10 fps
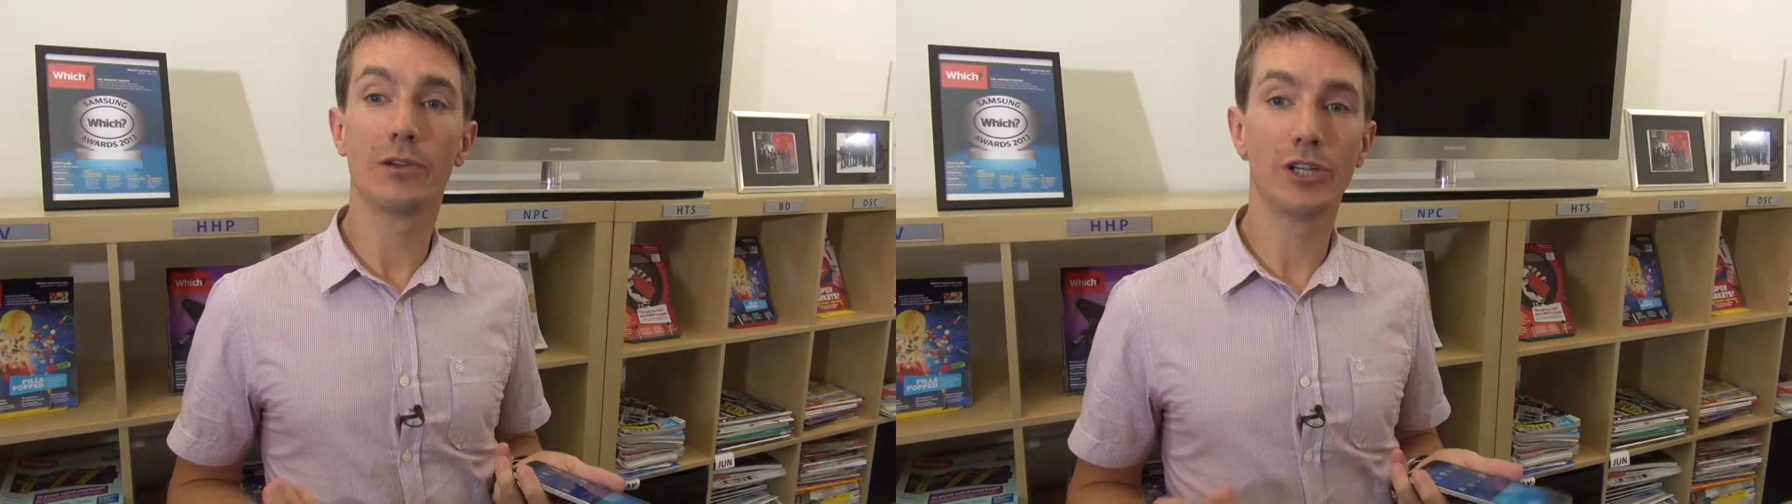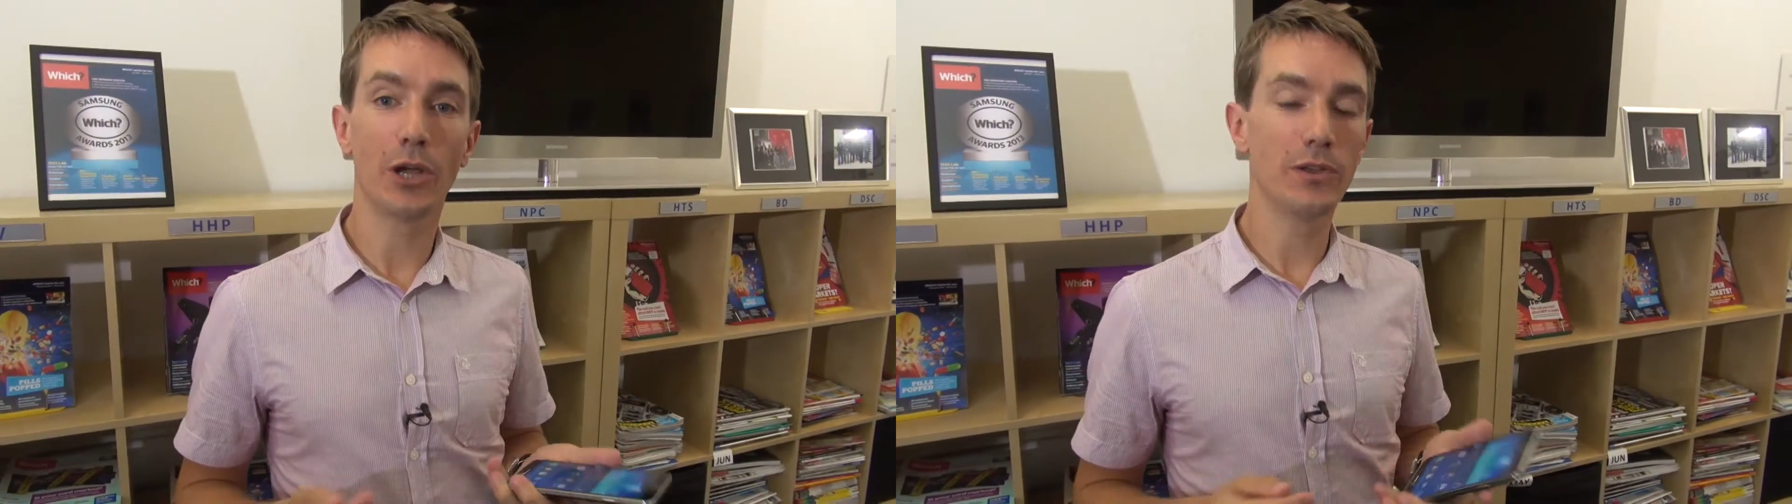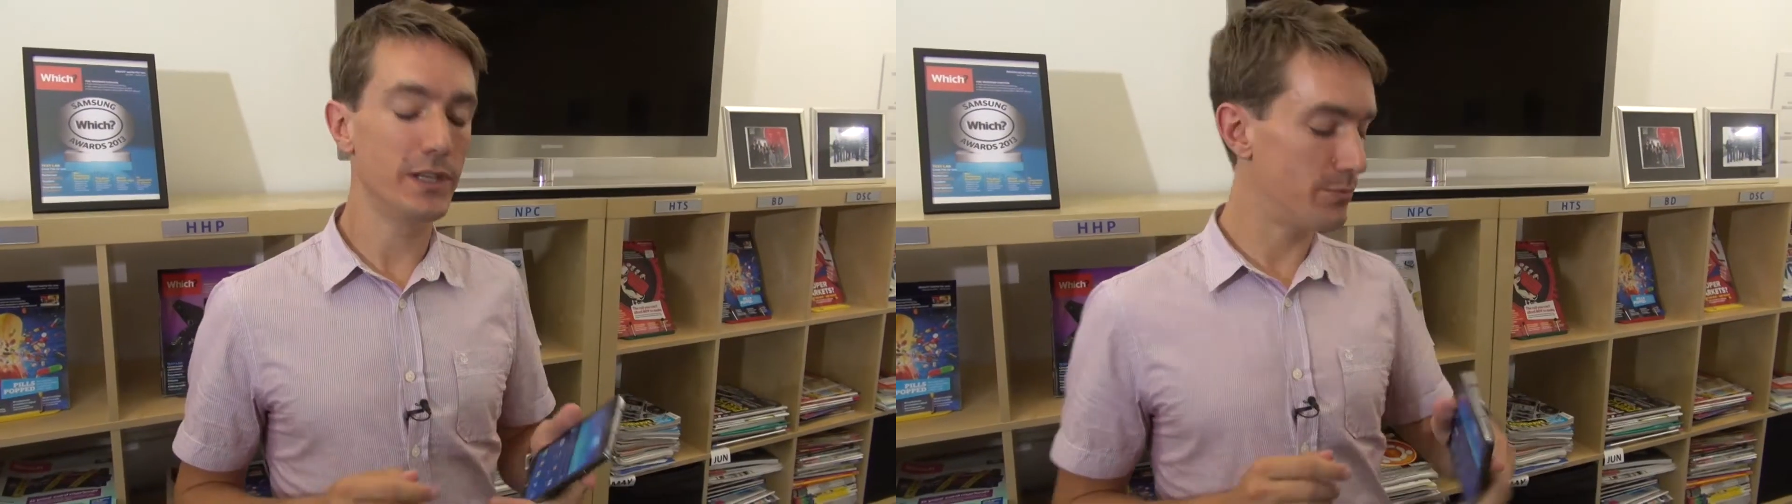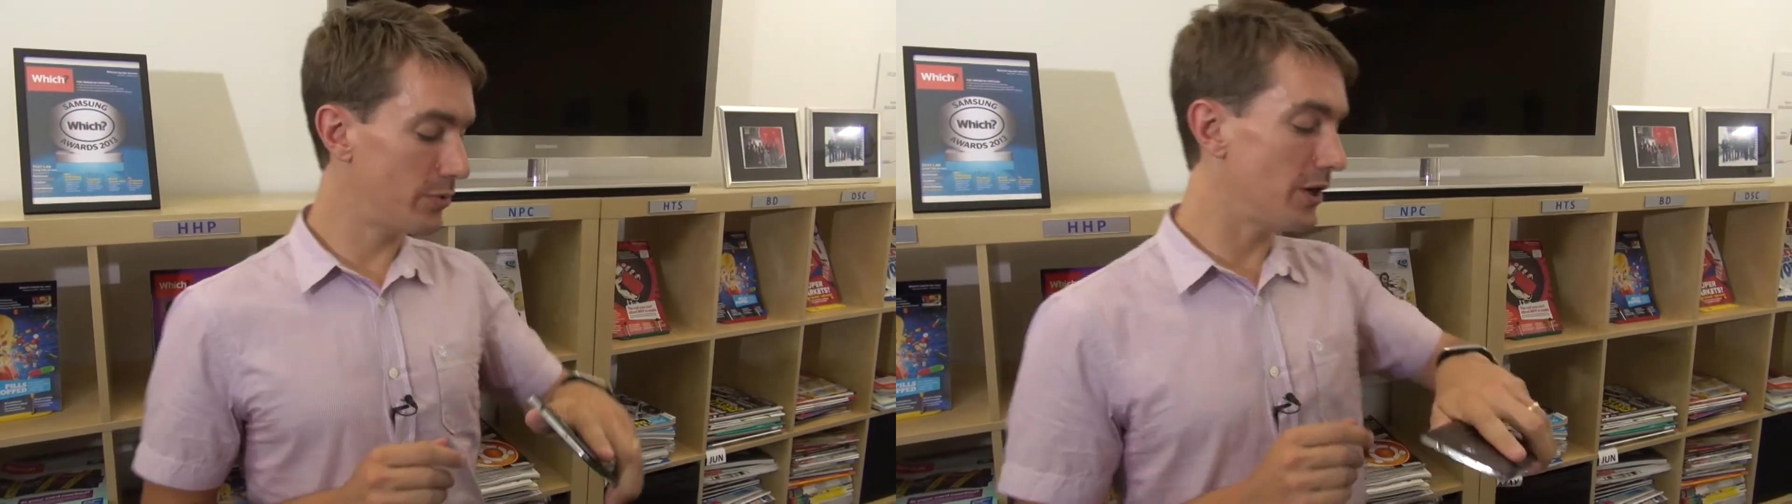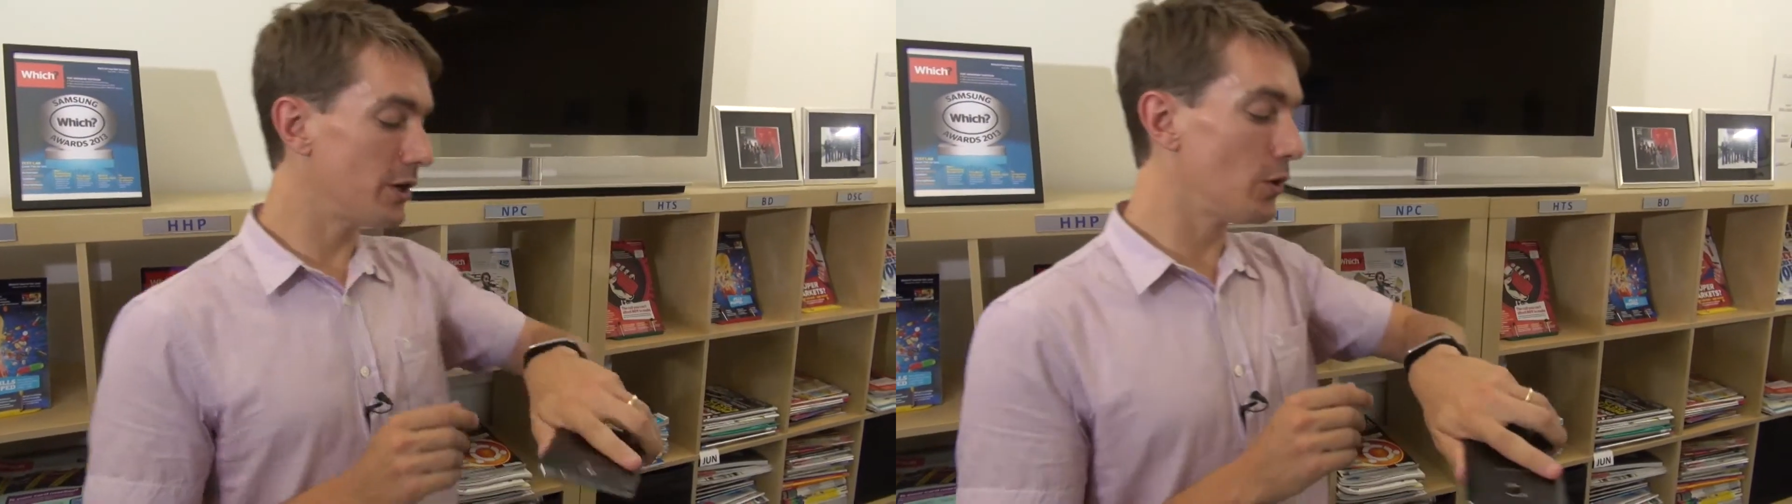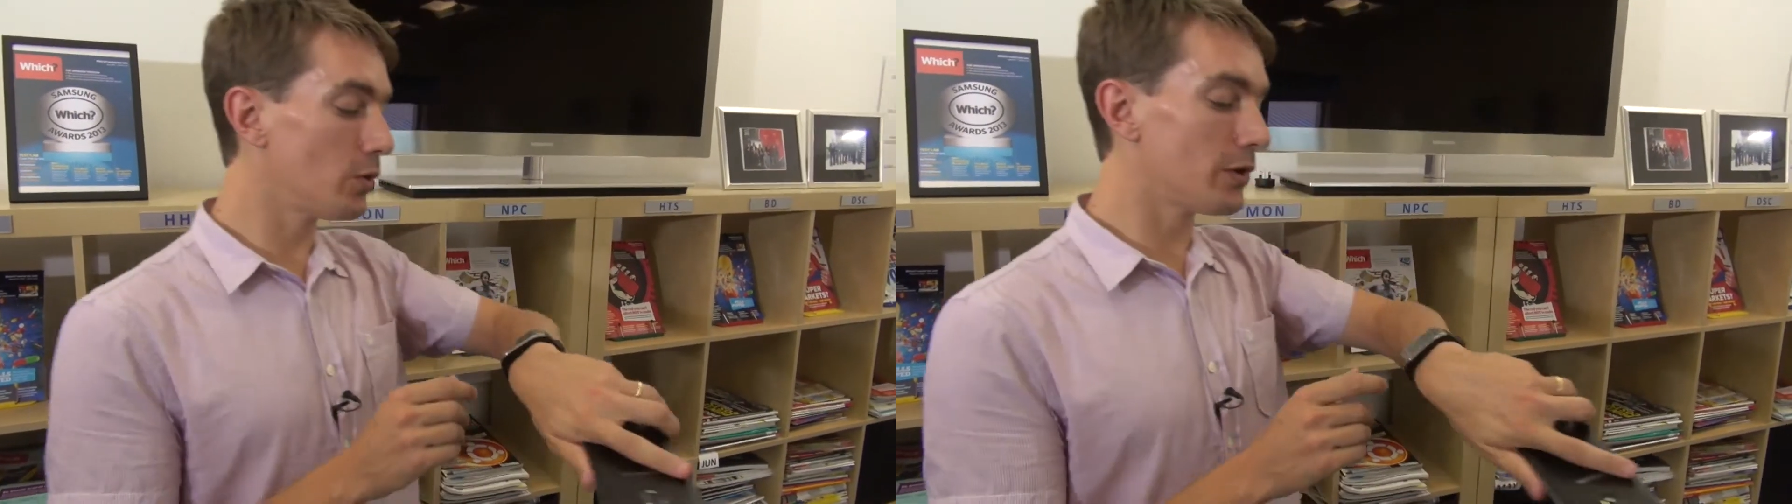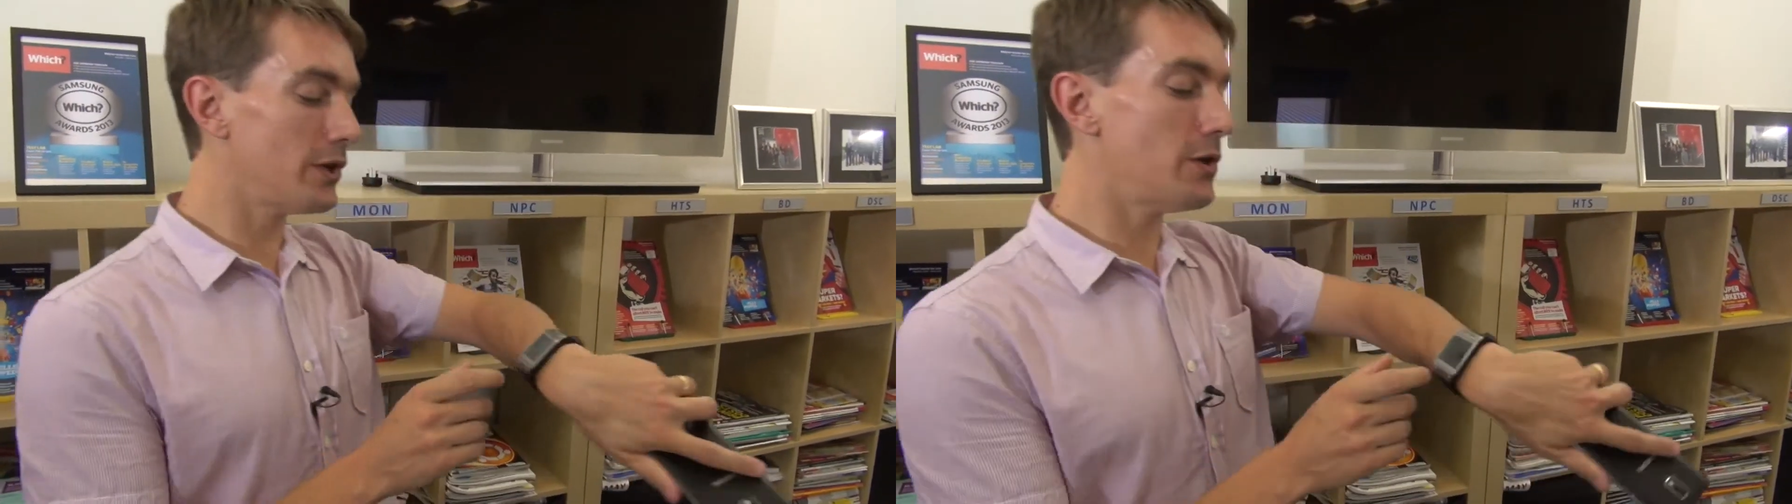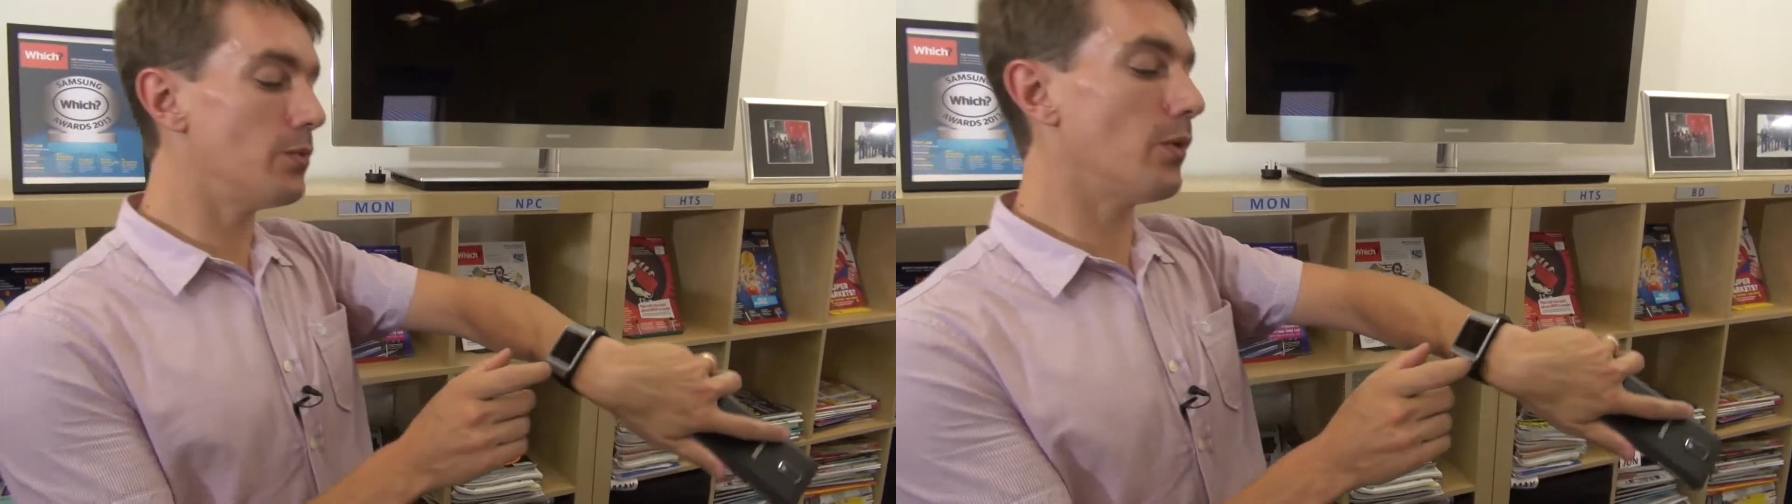show you this pretty cool
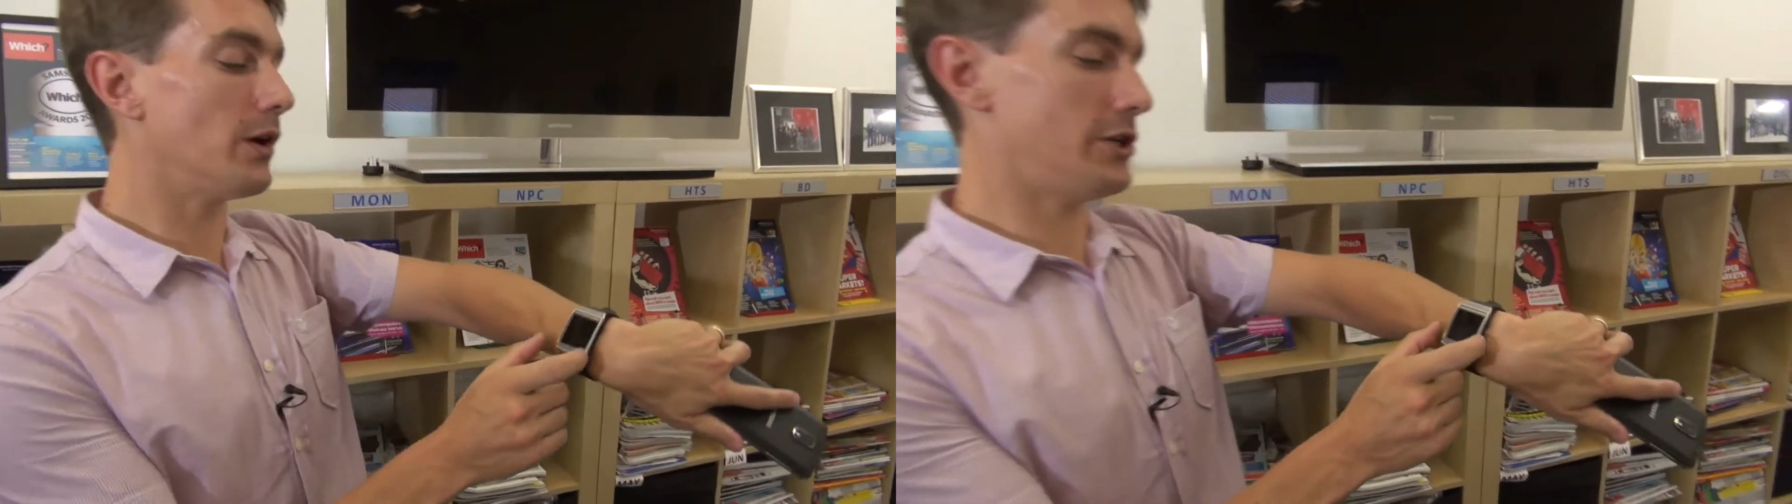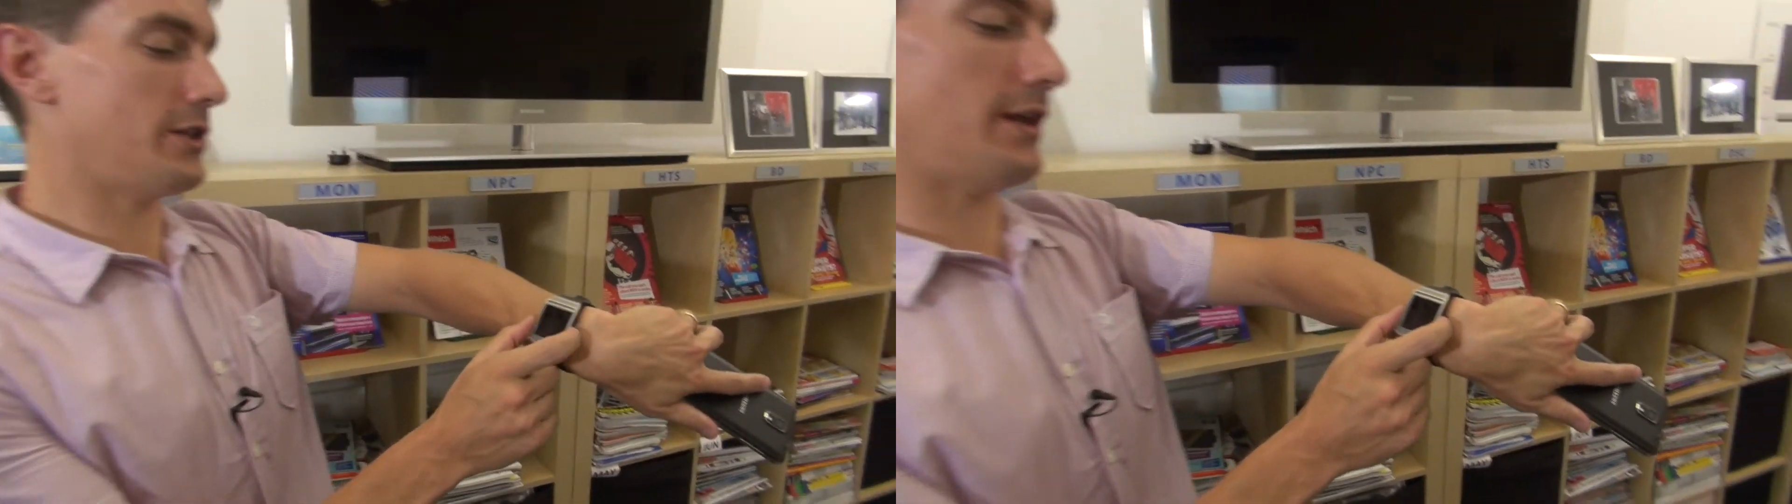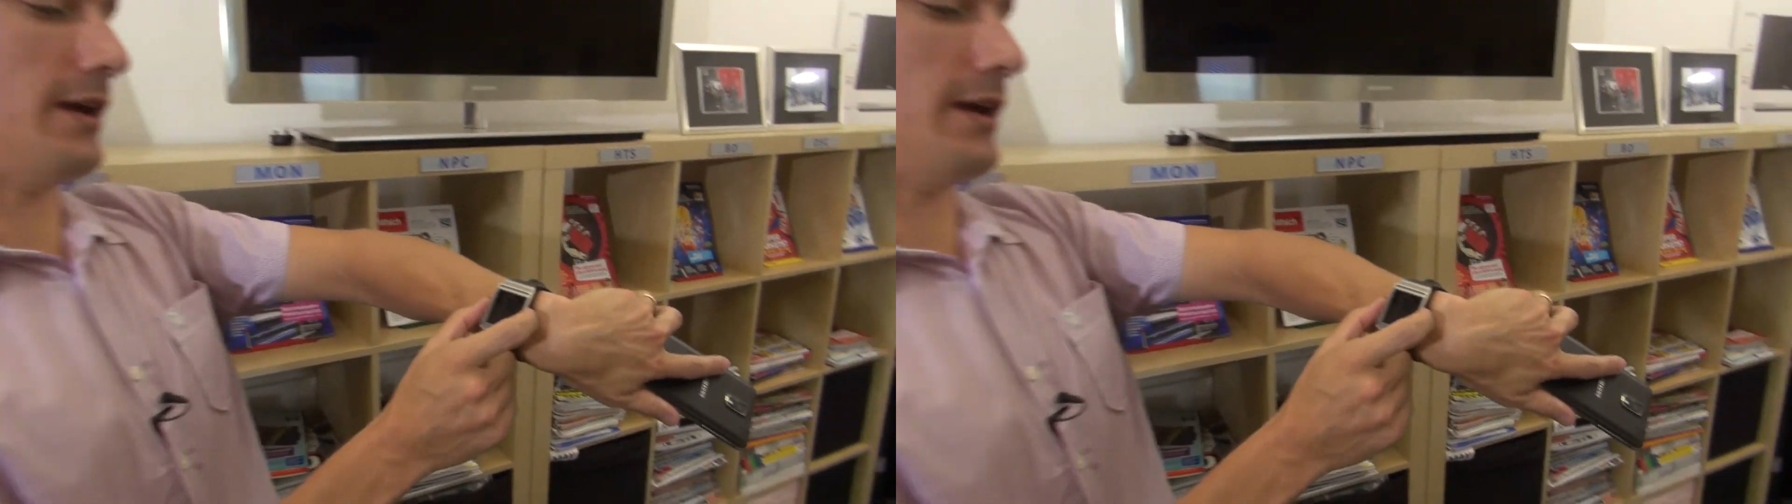new watch that